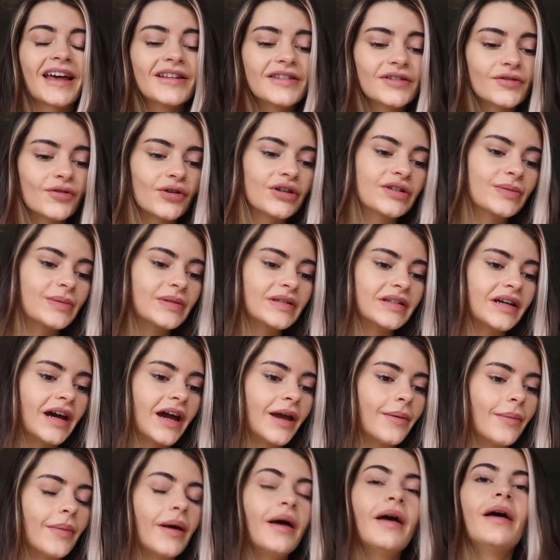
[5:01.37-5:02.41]
And it's Christmas
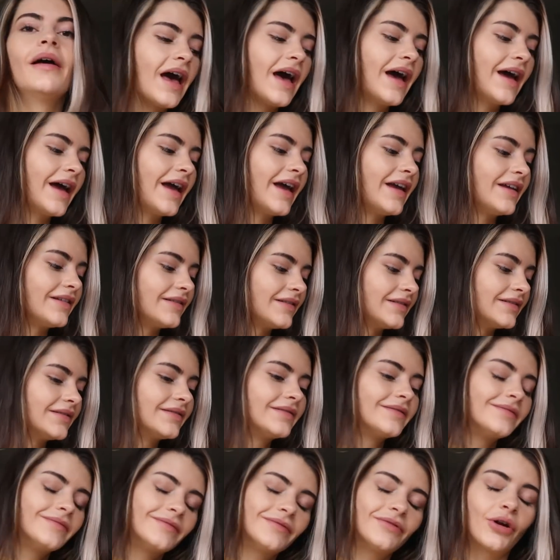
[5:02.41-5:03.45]
time. It
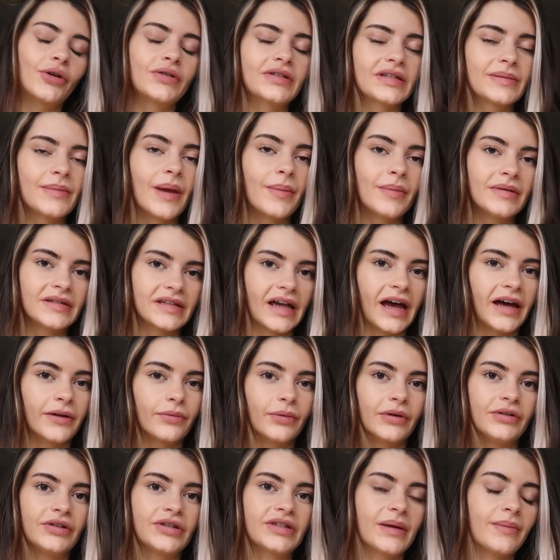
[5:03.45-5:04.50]
honestly made me
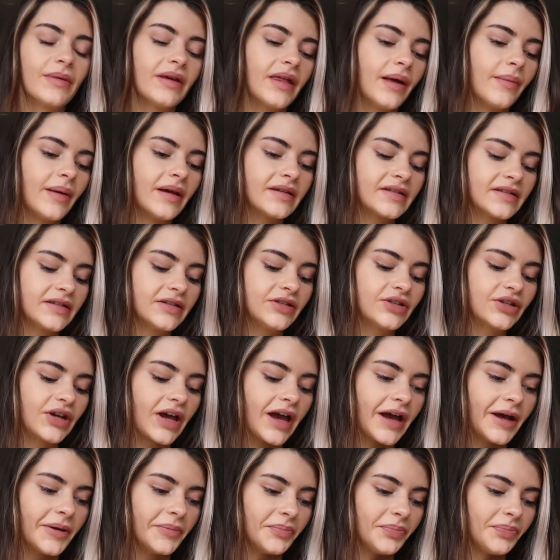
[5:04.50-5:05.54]
sad when she sent me that message.
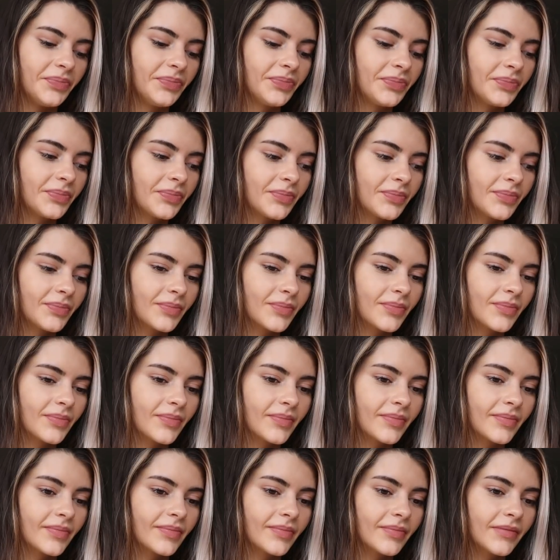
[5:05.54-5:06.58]
Um,
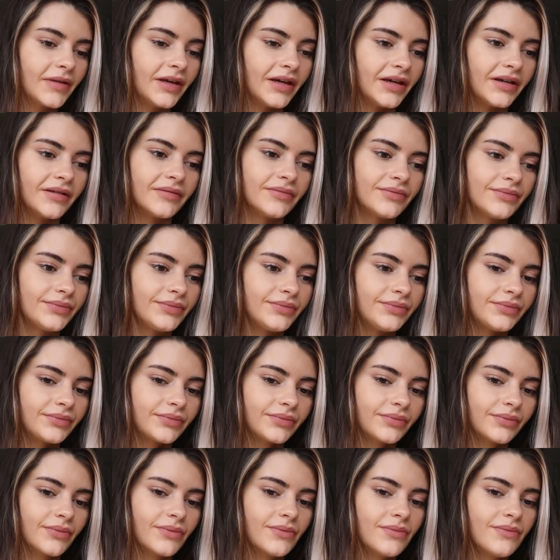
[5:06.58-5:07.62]
yeah,
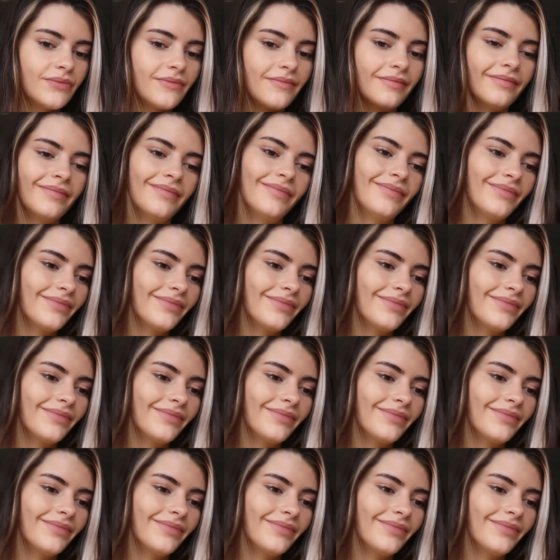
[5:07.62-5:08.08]
it's just sugar.